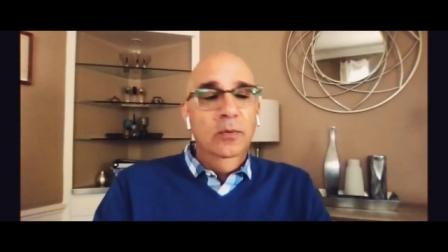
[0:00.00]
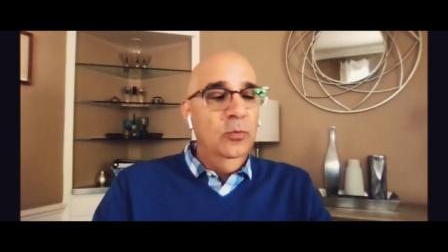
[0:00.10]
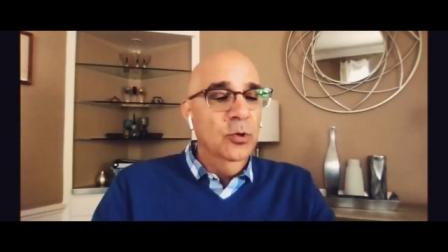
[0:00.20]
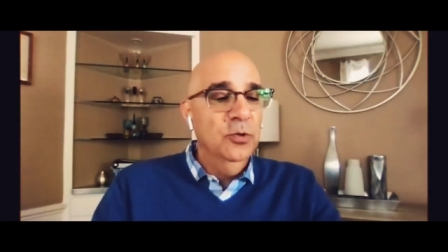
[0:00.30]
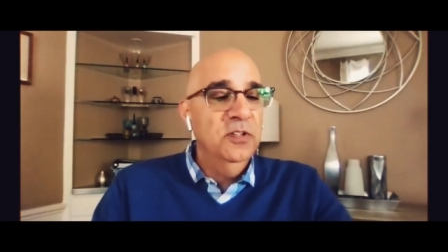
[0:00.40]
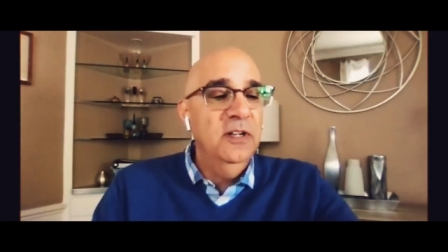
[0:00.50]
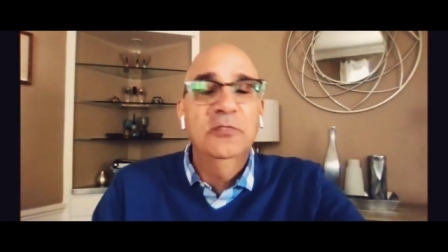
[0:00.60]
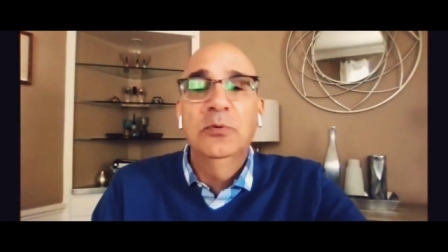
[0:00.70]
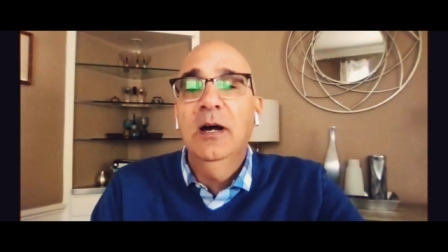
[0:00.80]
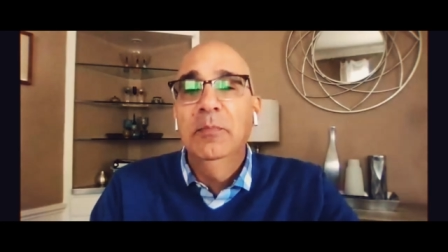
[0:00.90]
Where's the
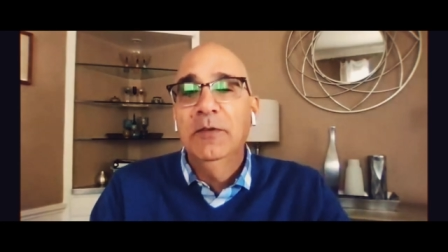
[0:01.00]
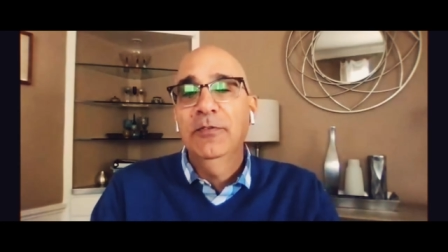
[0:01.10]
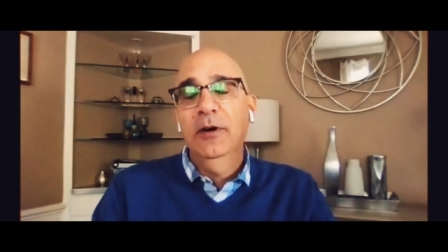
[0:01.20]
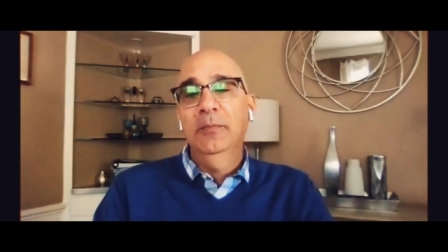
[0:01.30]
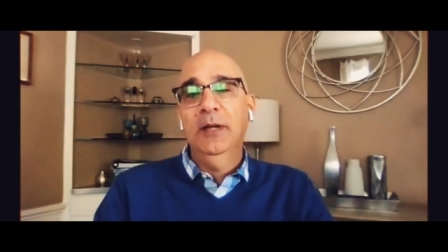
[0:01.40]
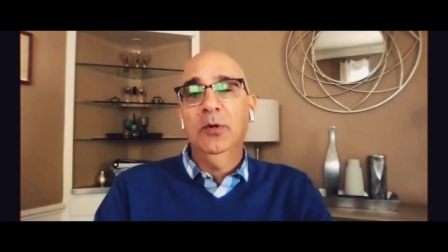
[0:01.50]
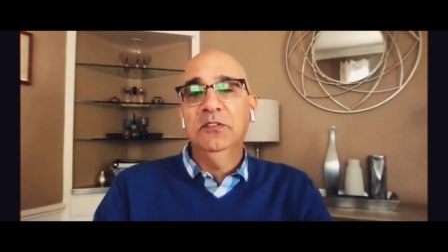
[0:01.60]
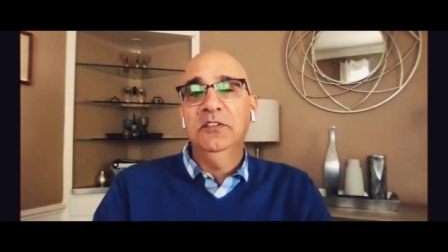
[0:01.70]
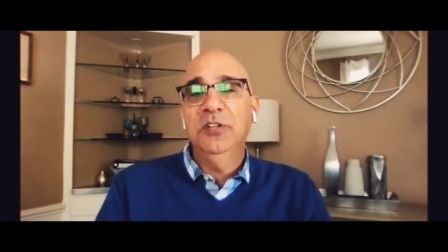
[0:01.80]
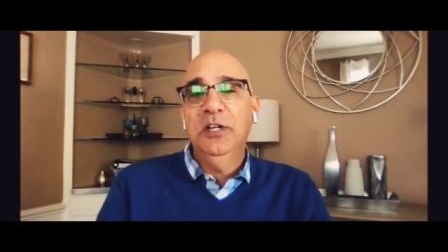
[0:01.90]
next one coming from? Like,
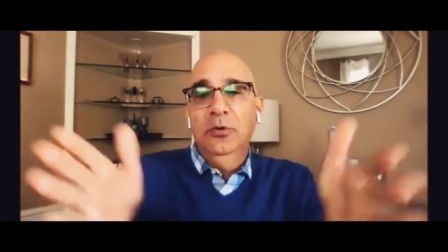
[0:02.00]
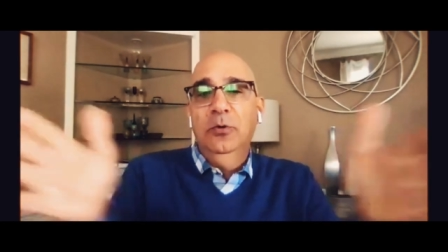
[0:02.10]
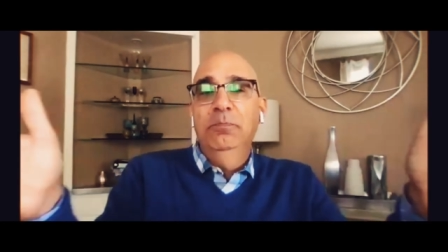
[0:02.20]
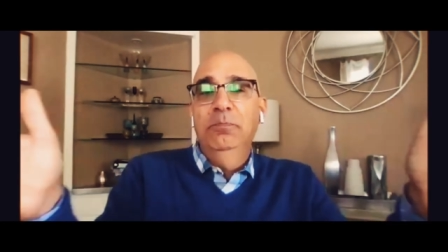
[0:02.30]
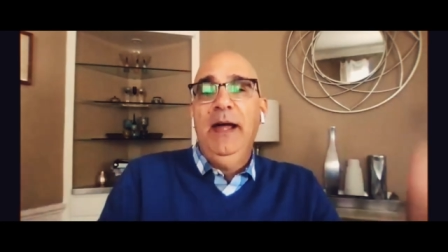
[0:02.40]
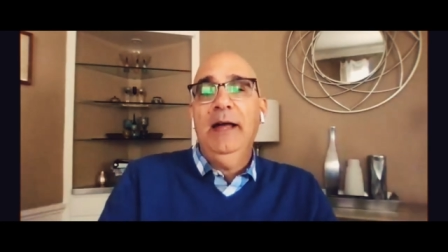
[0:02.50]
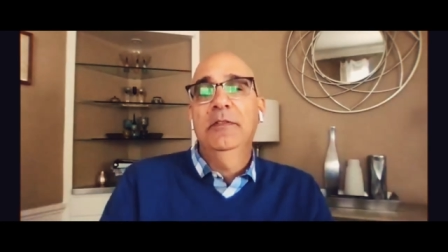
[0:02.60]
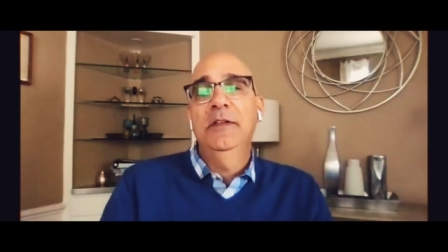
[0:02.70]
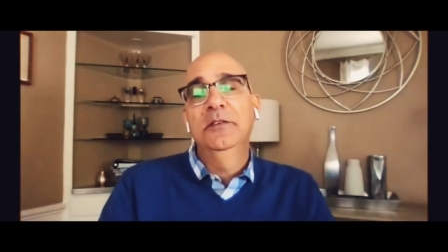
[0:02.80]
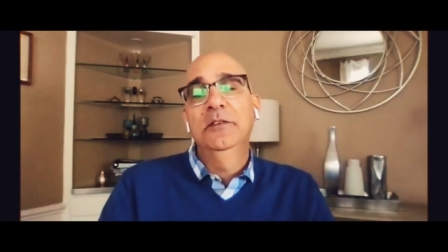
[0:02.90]
what's the general path
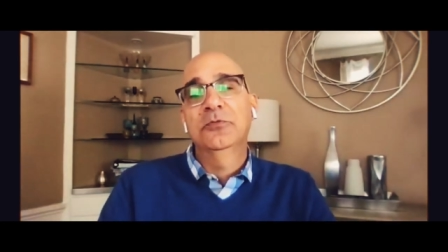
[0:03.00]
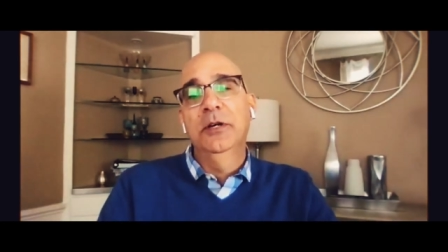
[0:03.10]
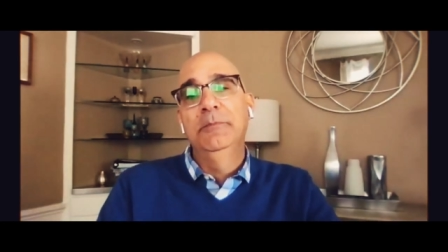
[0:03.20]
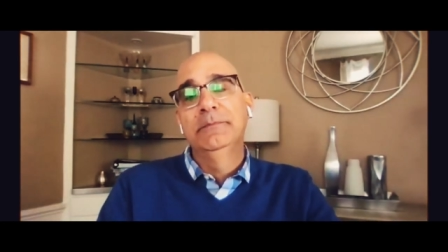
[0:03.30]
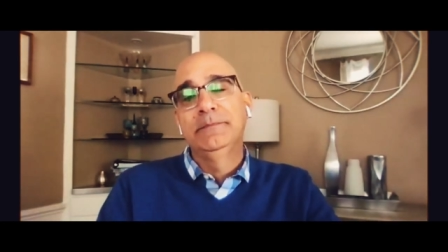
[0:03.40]
of the industry?